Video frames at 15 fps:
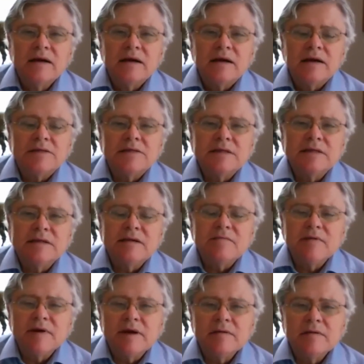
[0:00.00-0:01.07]
a
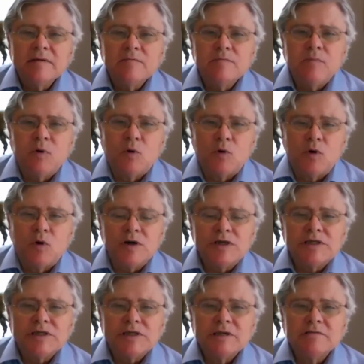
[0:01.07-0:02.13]
significant
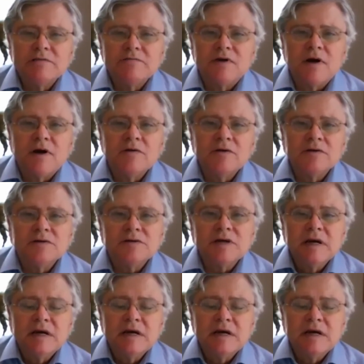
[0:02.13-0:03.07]
portion of voters